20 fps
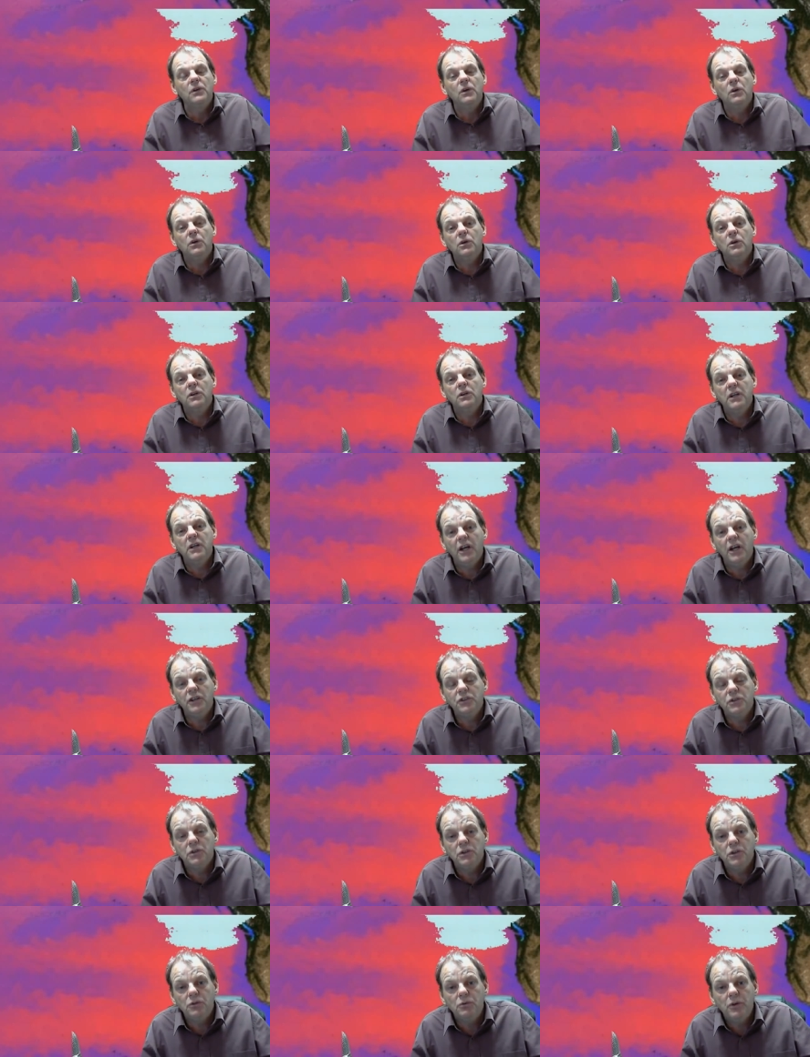or the
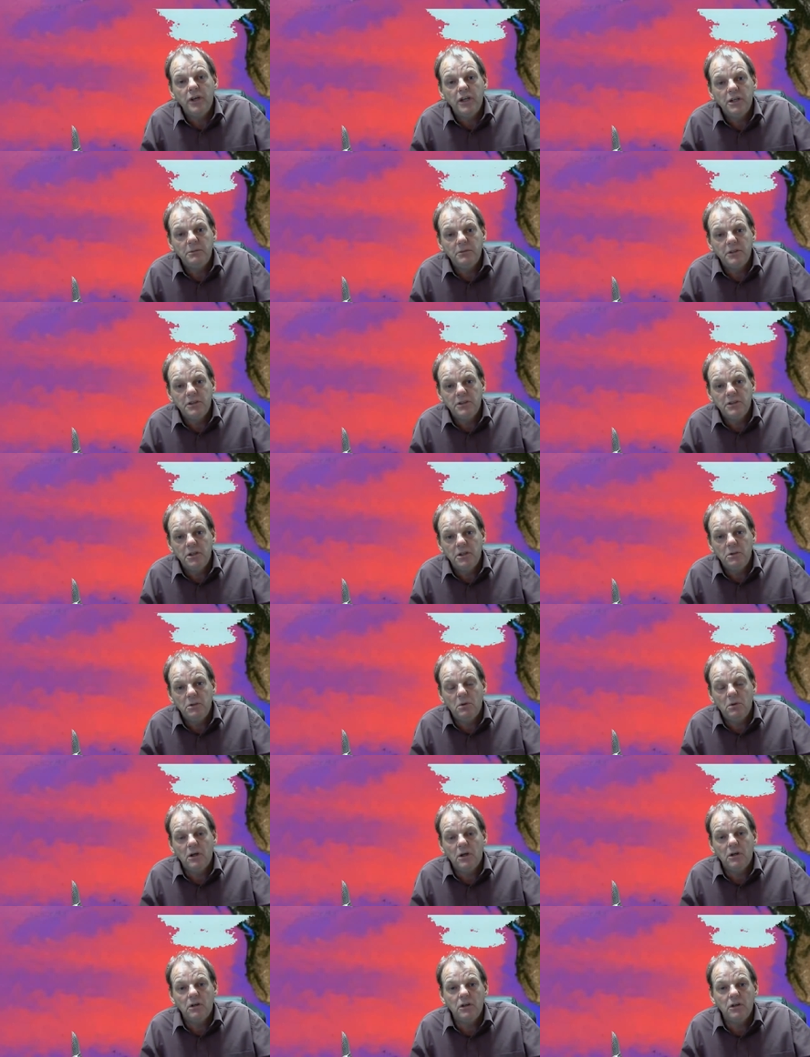natural uranium in the
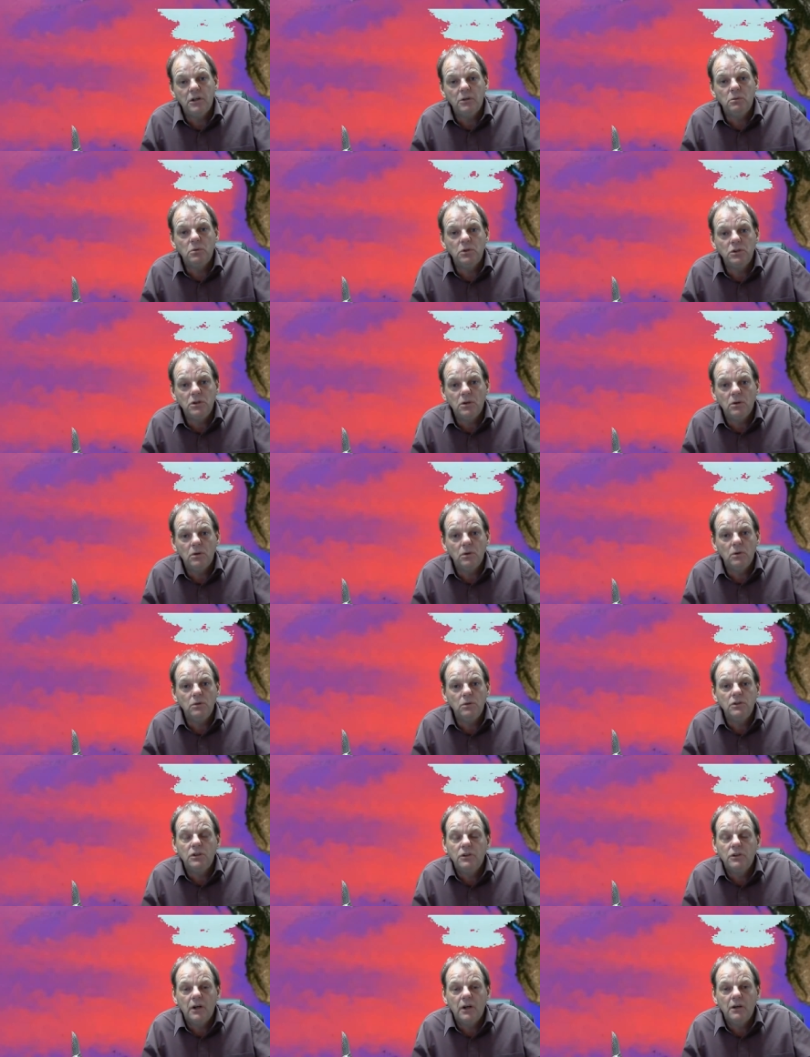seawater, like Woods Hole
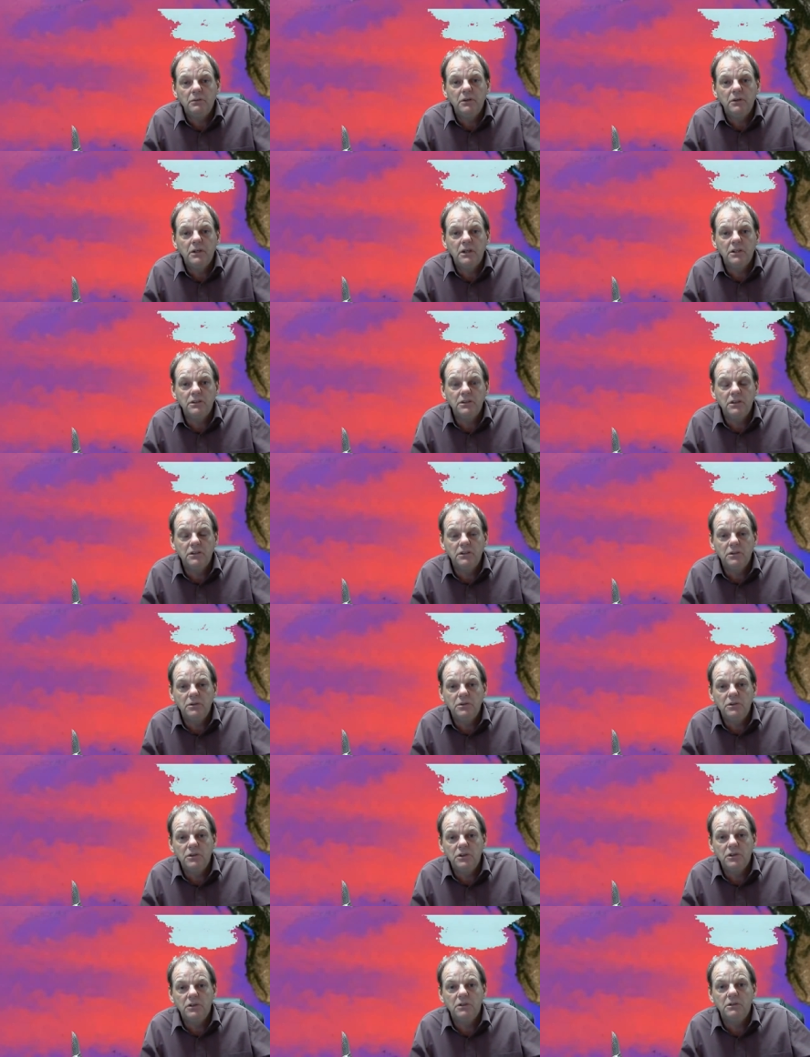Oceanographic
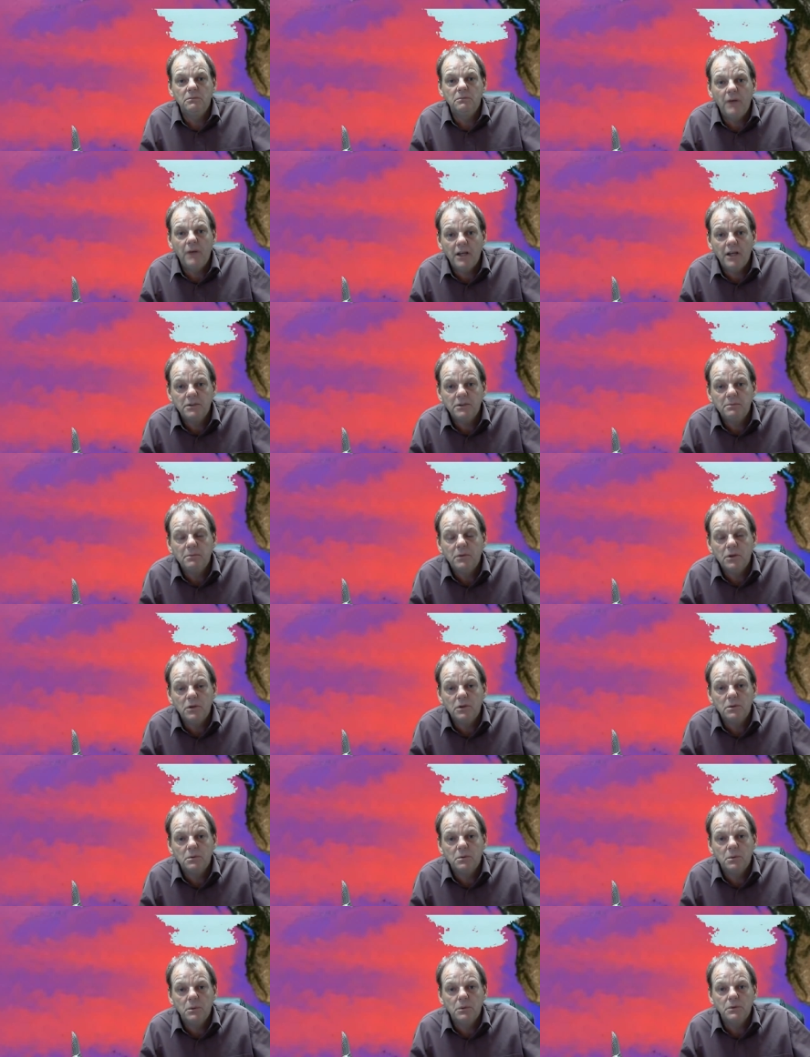Institution mass
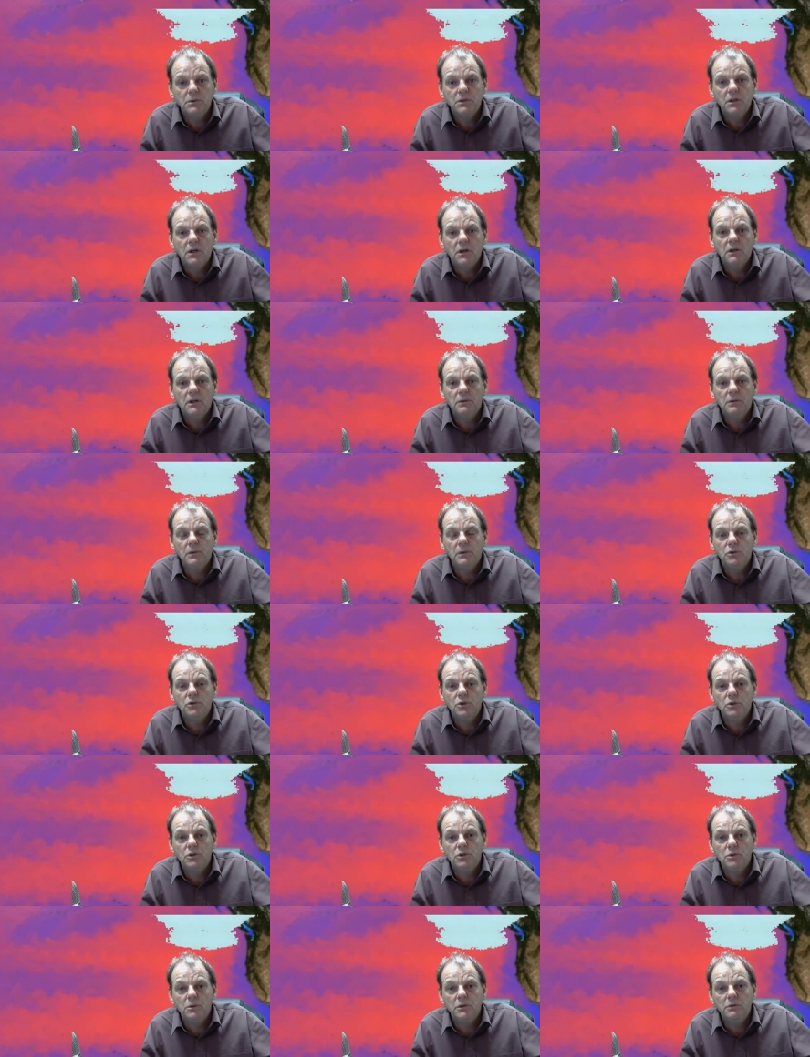murderers are out
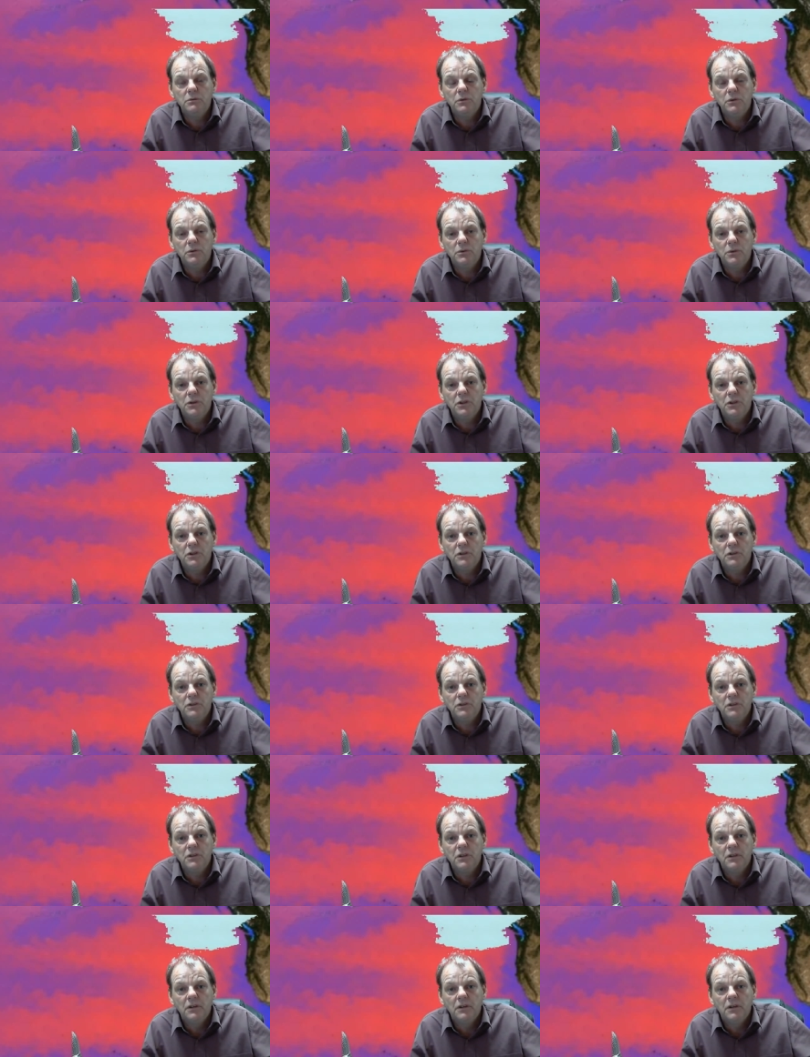there doing for three
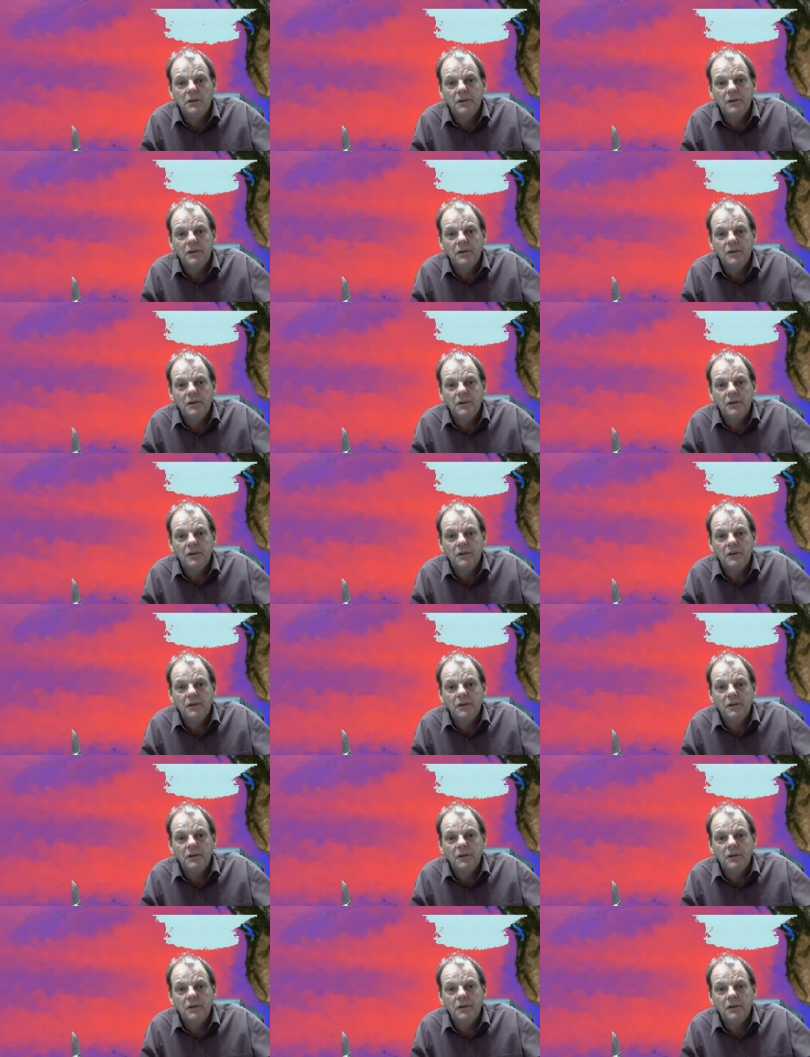years.